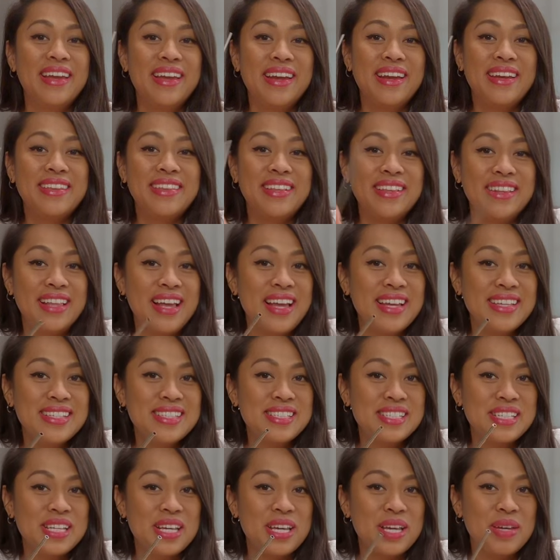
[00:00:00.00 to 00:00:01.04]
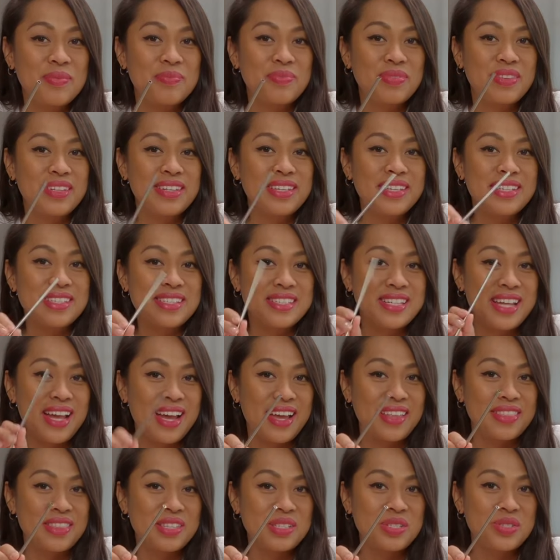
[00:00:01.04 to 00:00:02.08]
and the last step is to
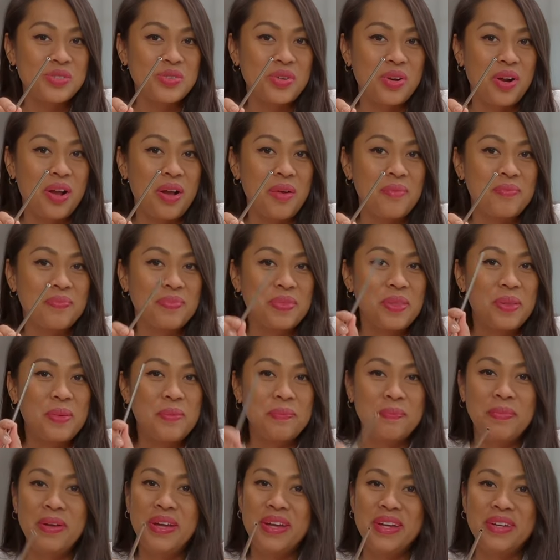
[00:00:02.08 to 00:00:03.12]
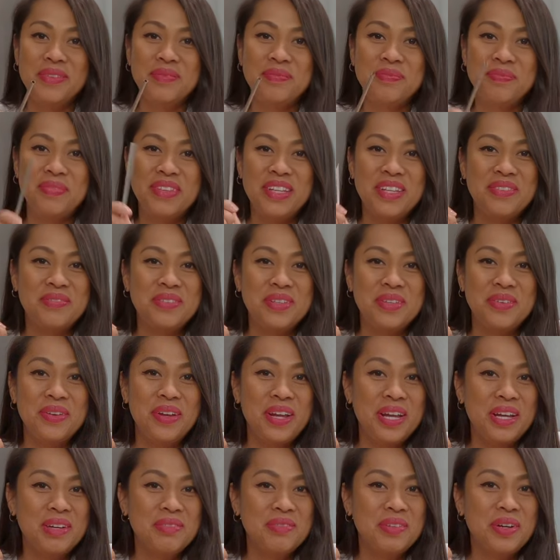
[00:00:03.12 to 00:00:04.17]
add this straw. But if you
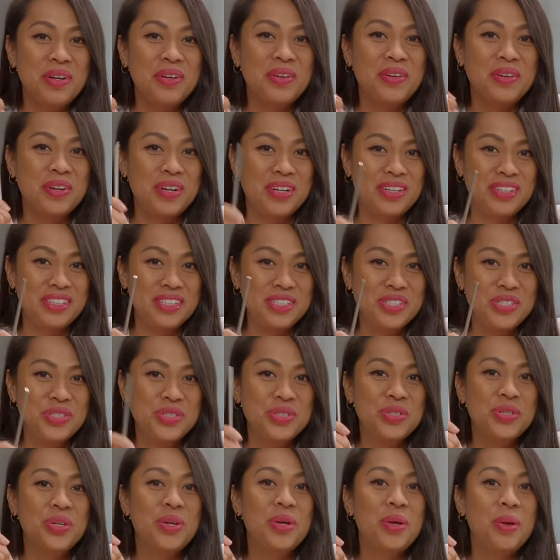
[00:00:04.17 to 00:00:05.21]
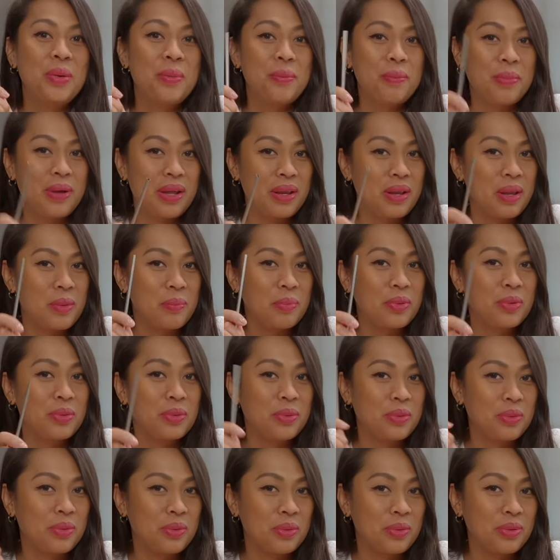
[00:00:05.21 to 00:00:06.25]
have a garnish, pineapple or
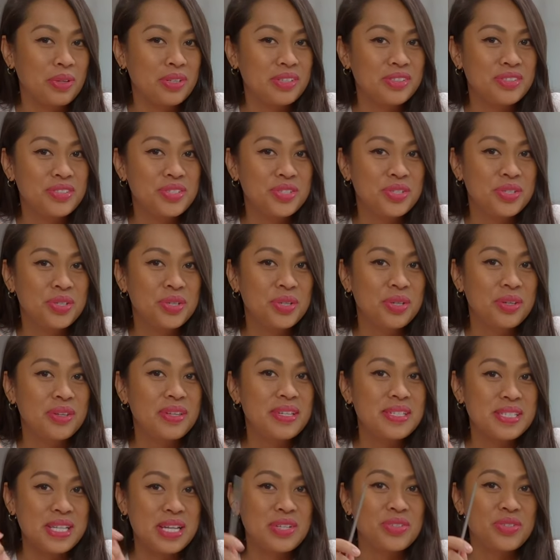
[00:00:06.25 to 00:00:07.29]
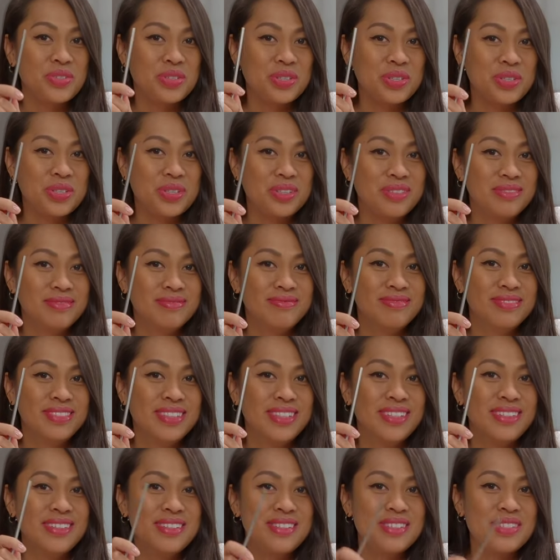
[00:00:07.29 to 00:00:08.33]
orange, it's actually
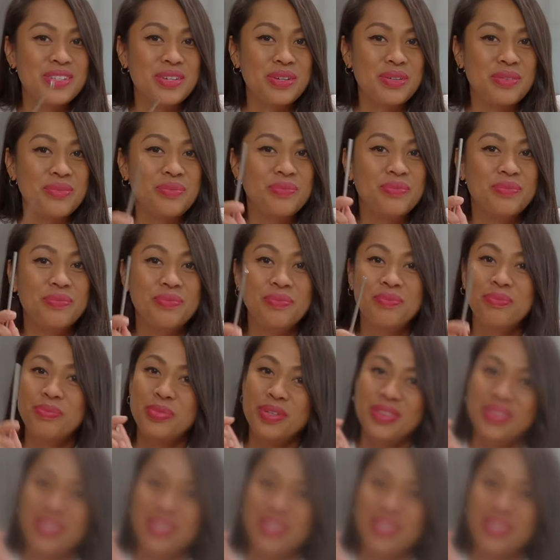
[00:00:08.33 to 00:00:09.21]
good. So put